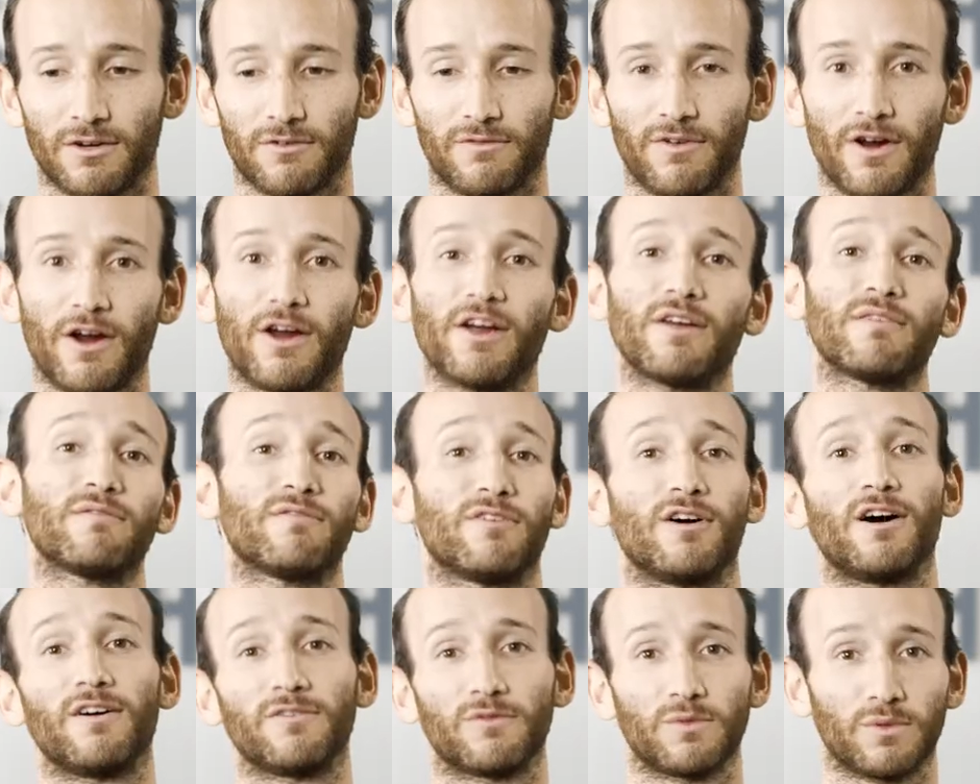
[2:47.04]
They're very
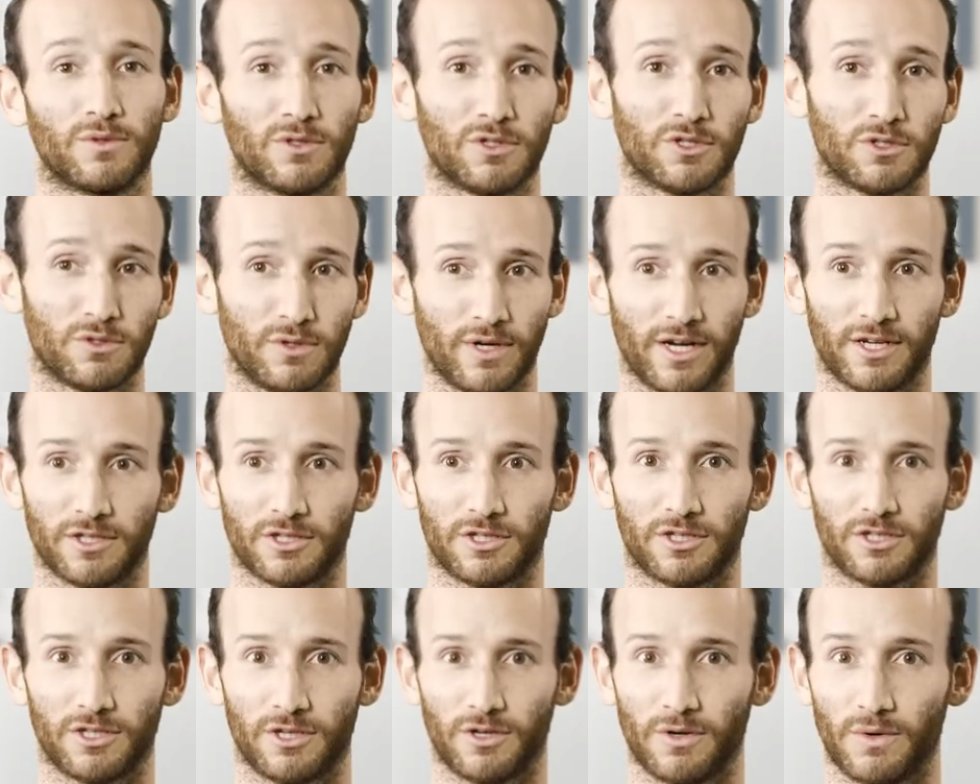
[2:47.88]
involved with the stretch.
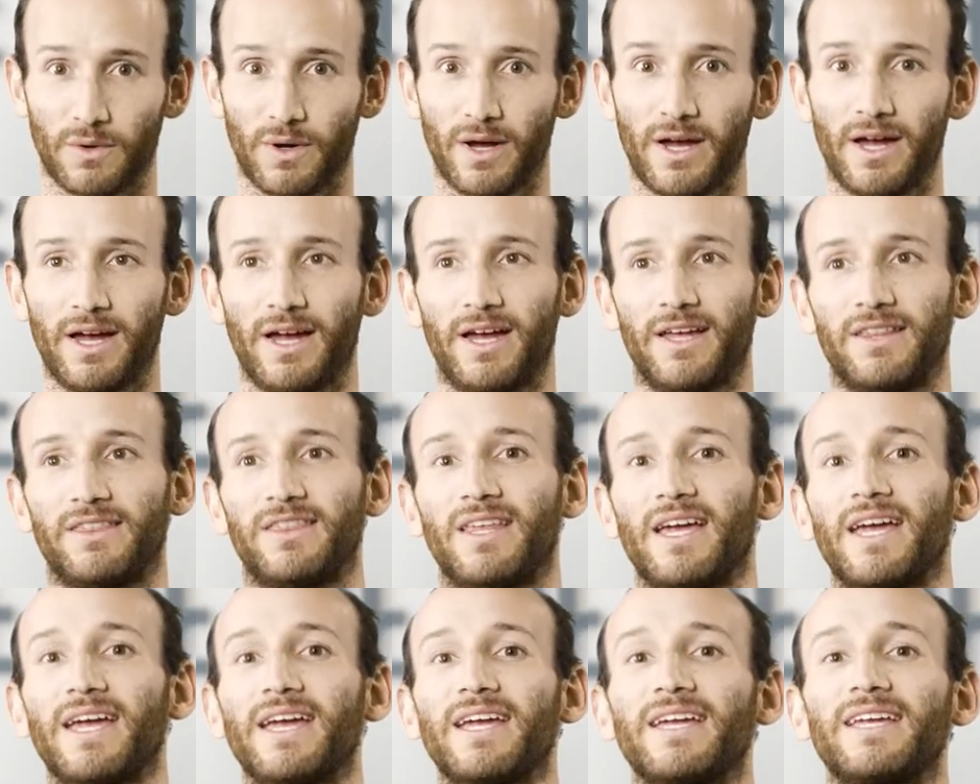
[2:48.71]
So
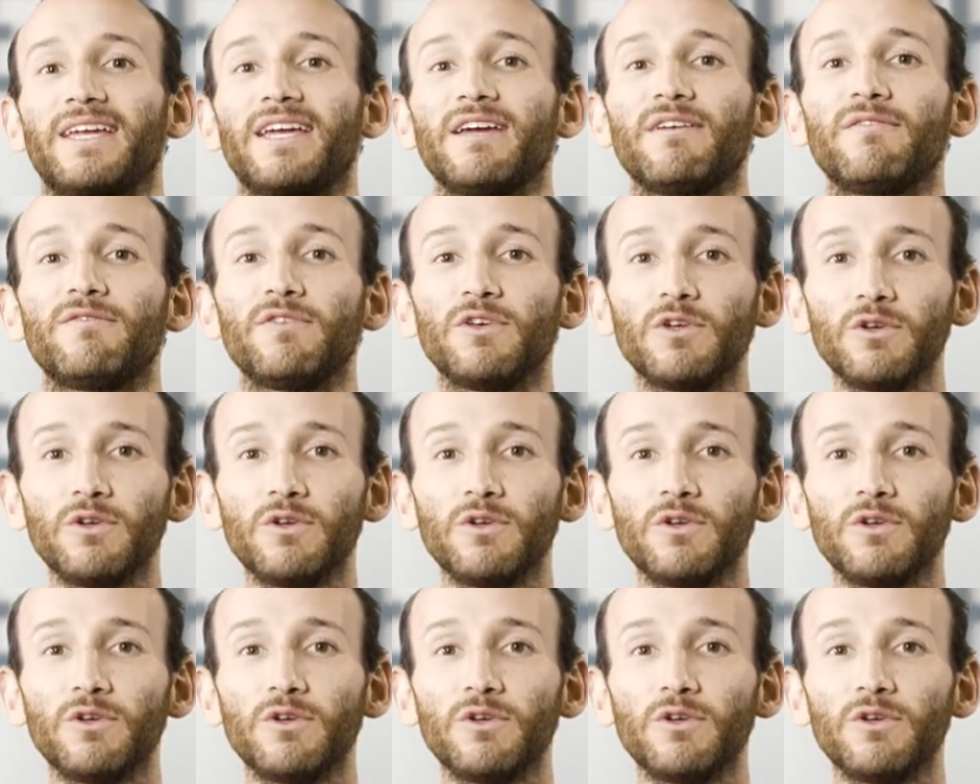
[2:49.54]
they give